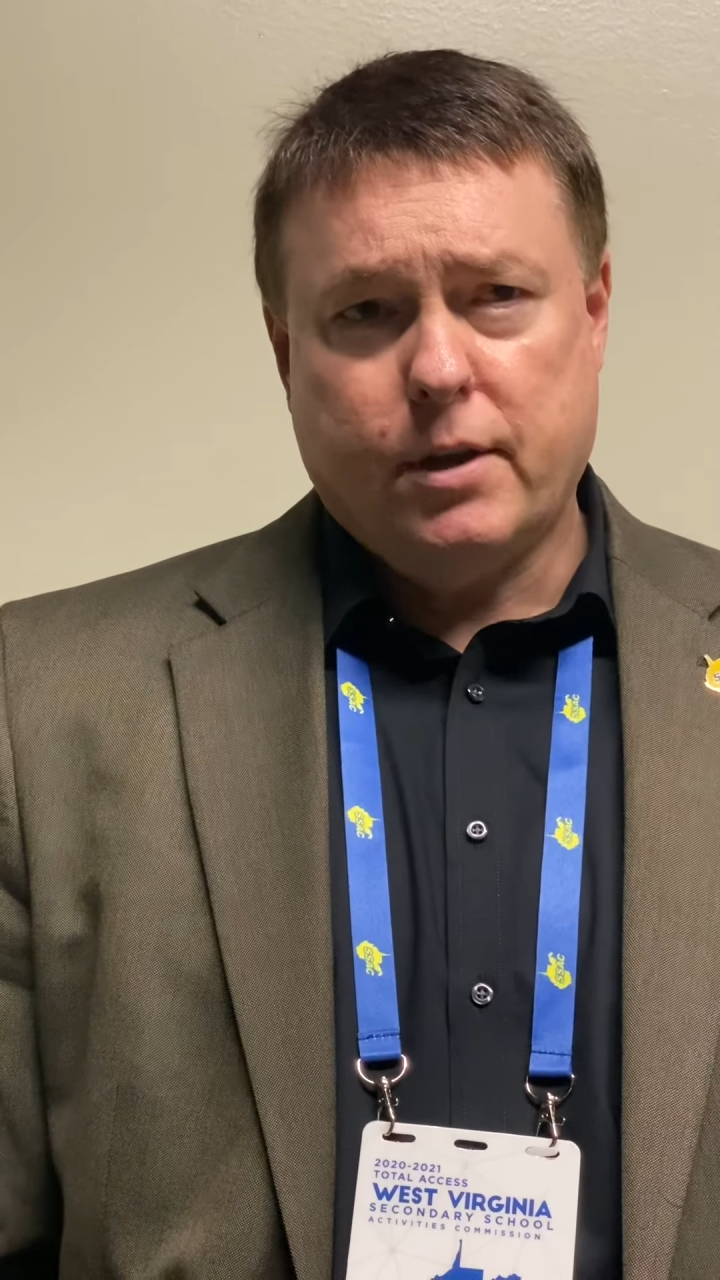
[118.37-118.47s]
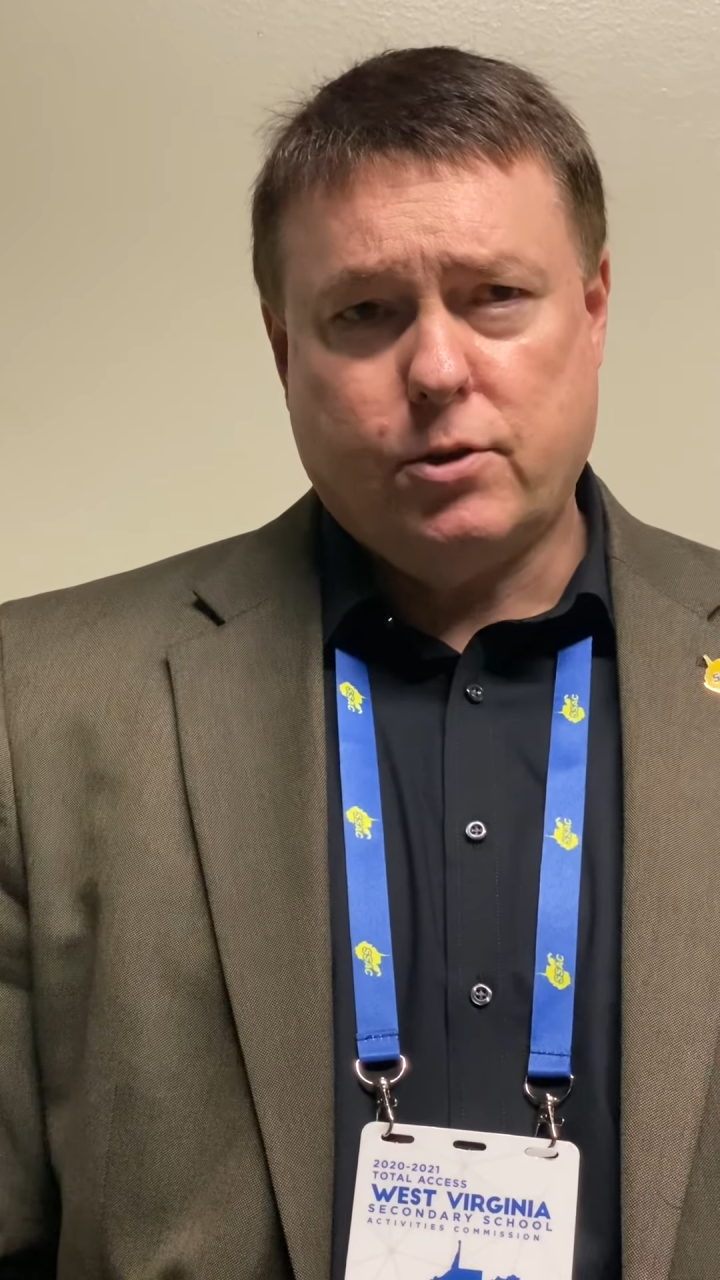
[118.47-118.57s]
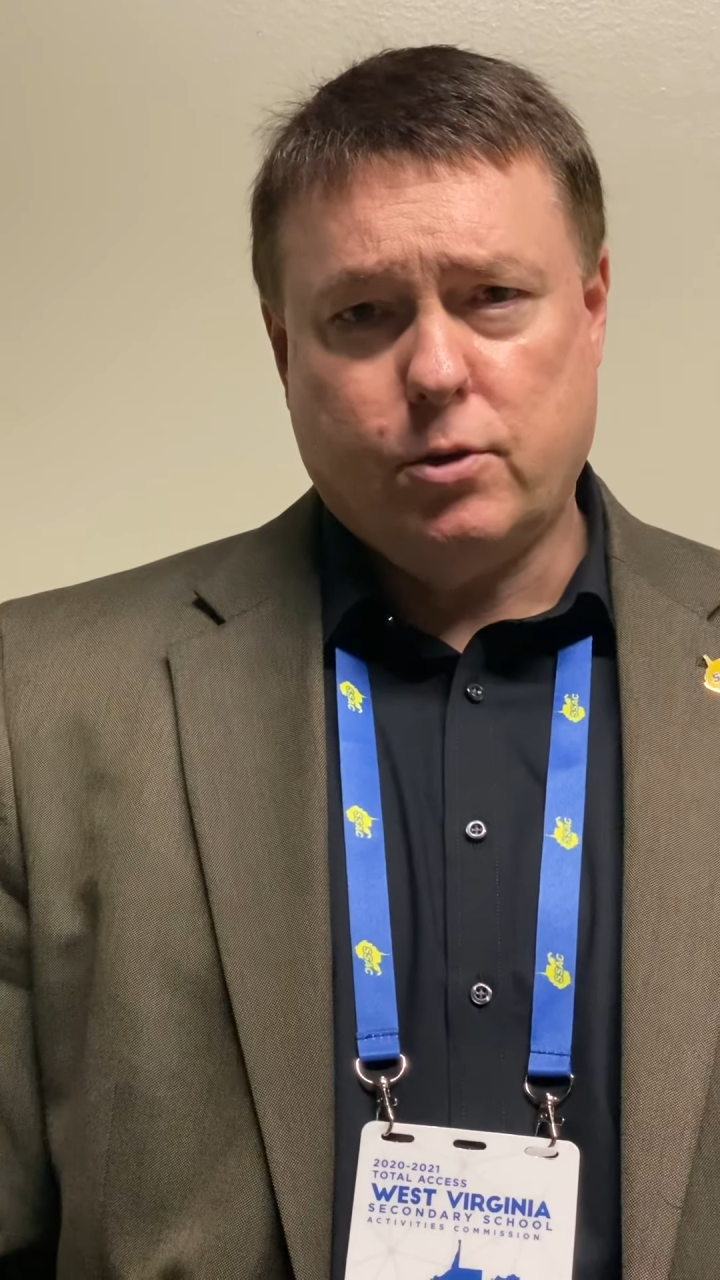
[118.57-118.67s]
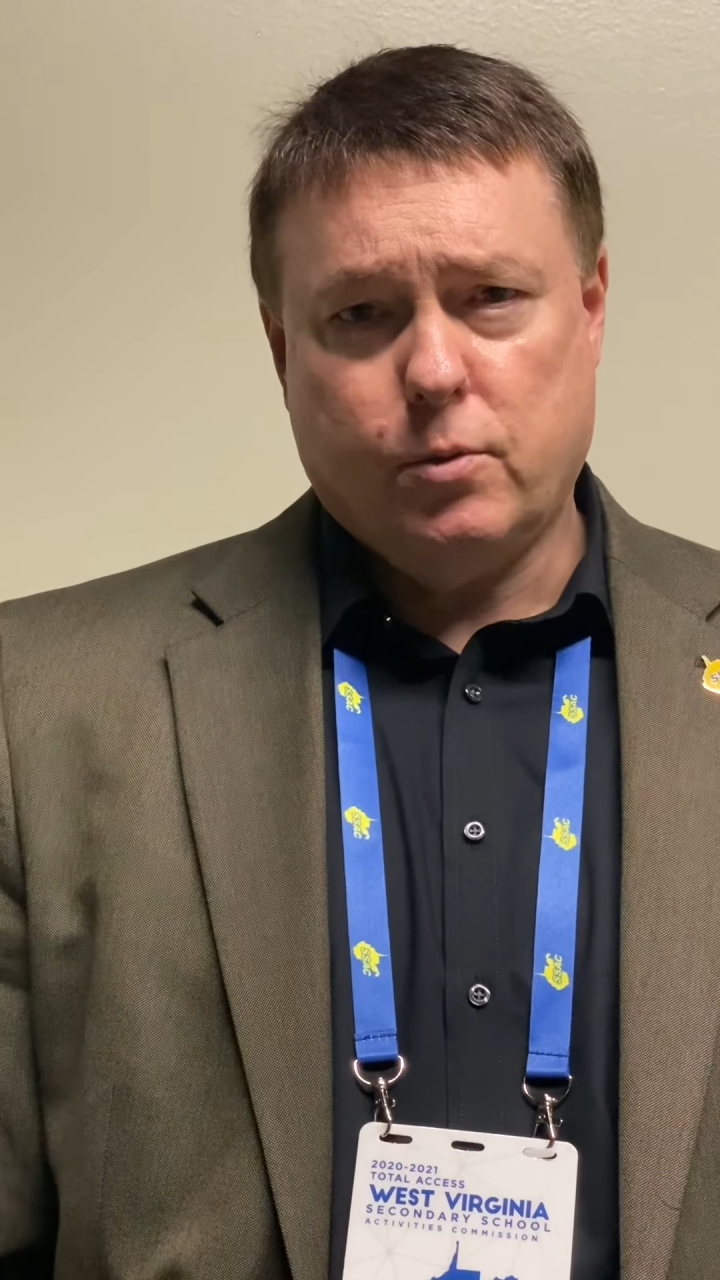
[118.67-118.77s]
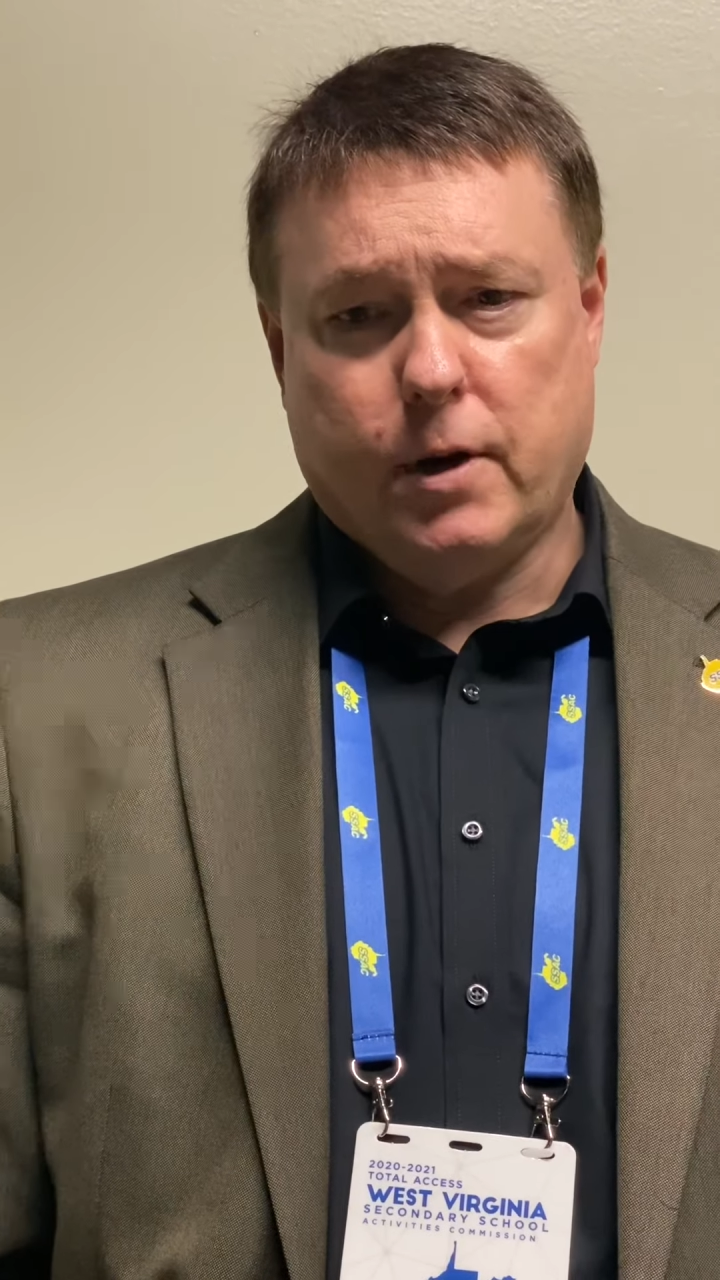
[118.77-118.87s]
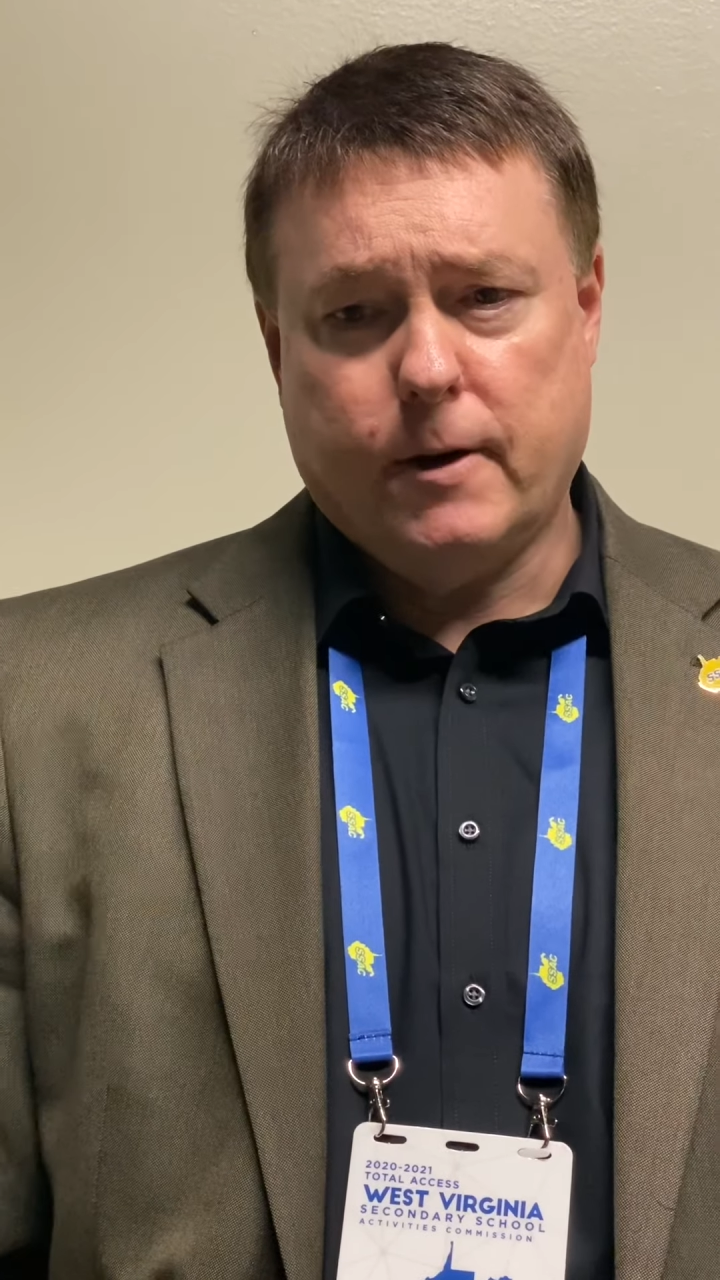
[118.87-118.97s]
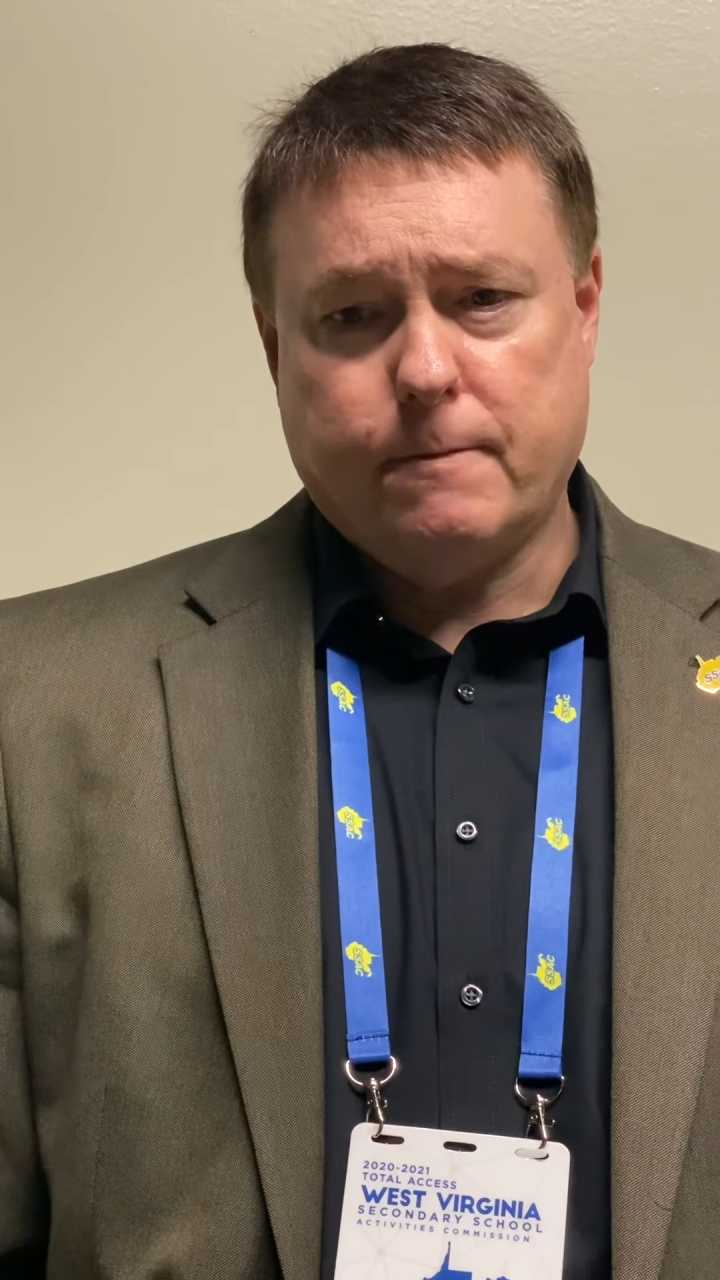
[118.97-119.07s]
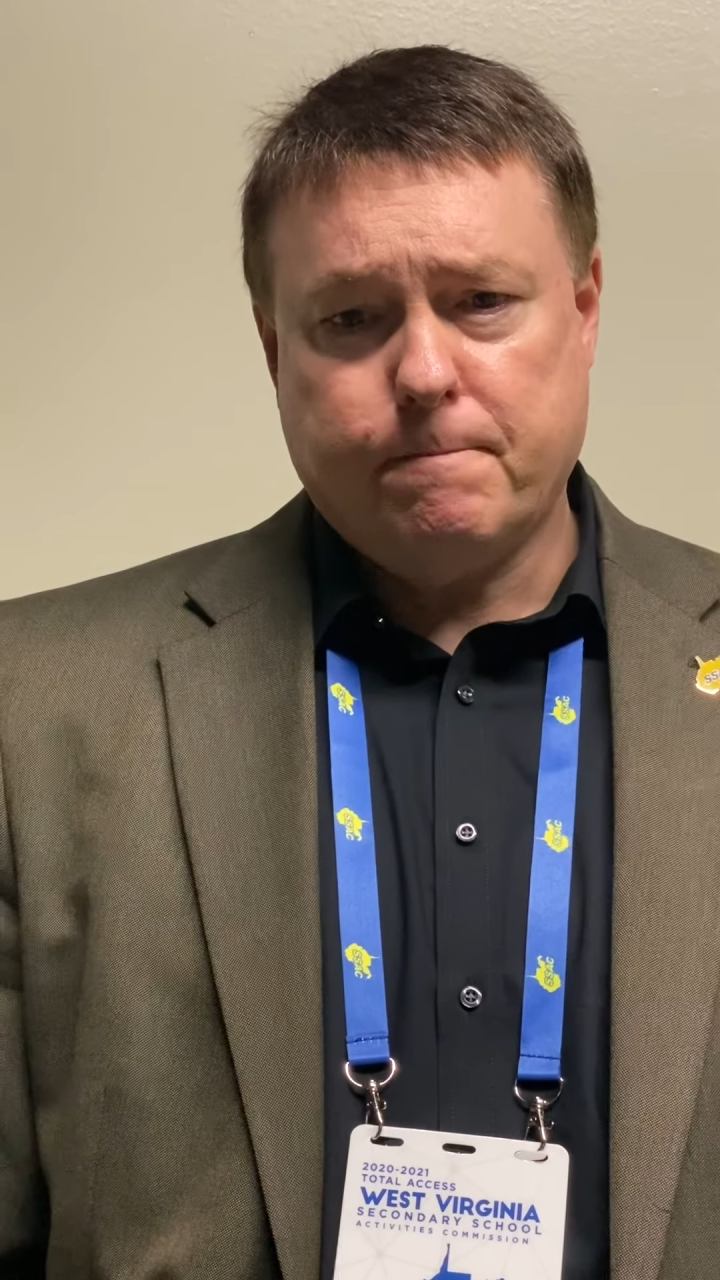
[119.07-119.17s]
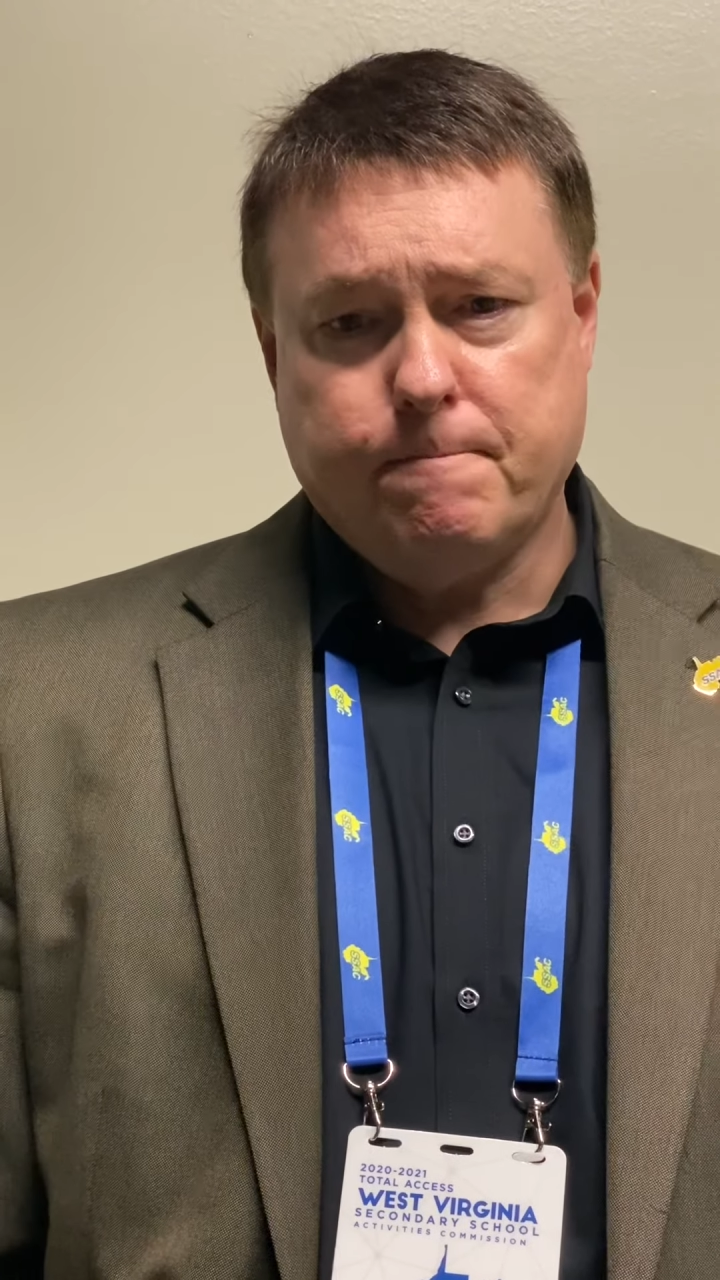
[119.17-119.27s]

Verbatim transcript: to, um,